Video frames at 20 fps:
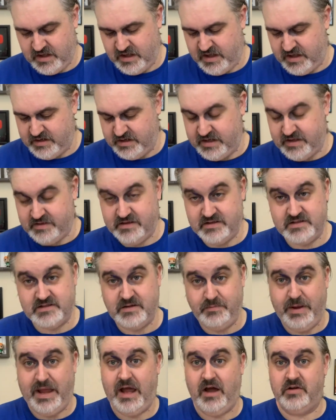And again, this is
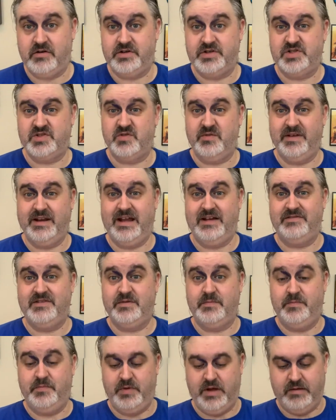a powder, so I'm gonna have
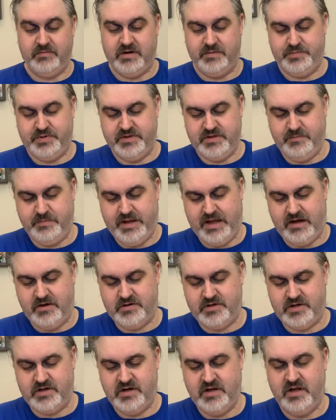to, I'm gonna put the
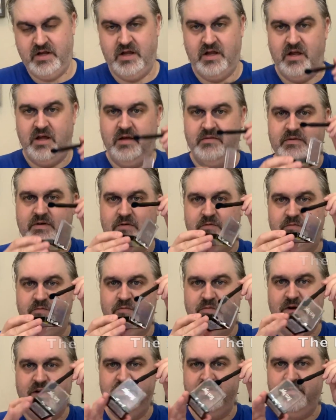powder, I'm gonna
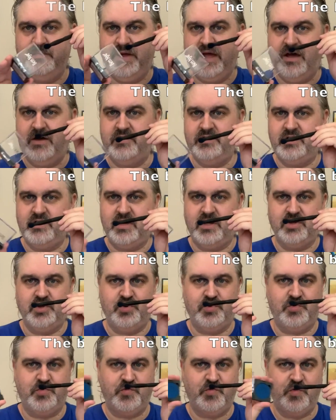run the powder
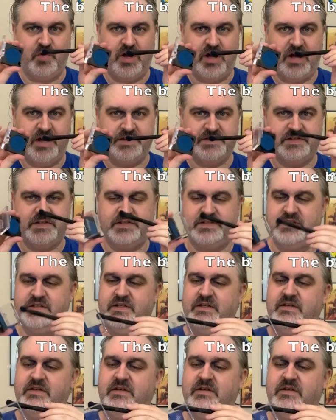across